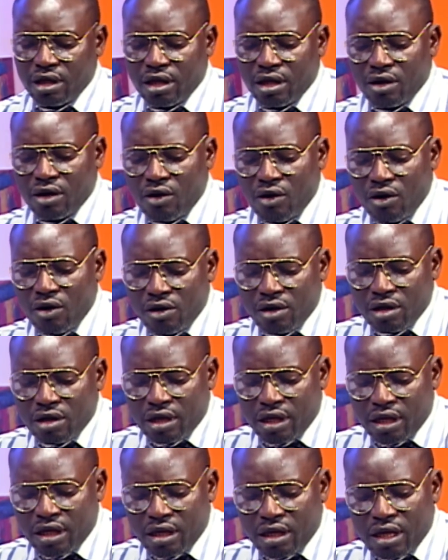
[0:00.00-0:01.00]
All
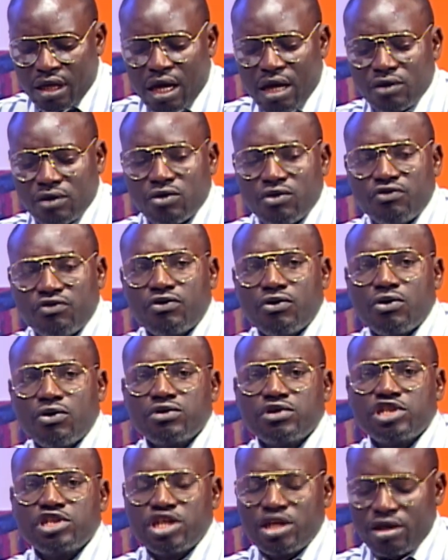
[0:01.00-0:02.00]

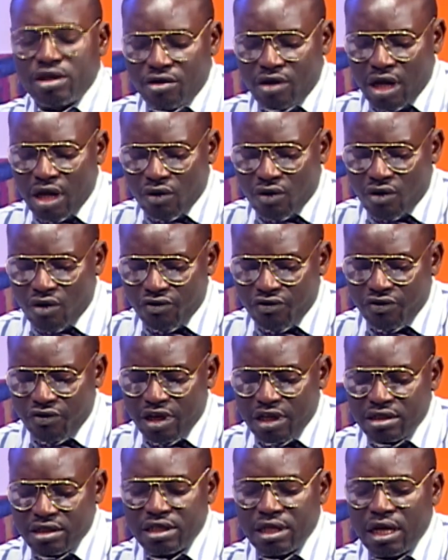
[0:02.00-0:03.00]
Anglophone General
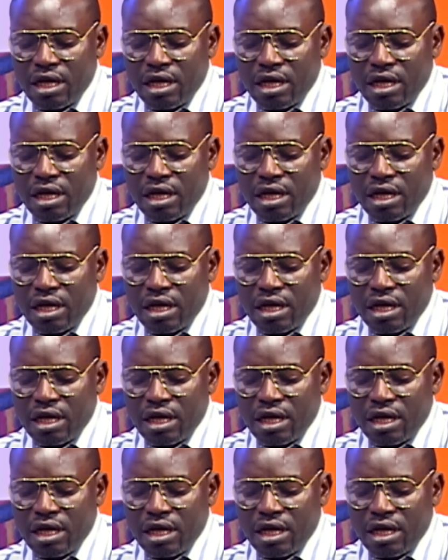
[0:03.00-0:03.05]
Conference, the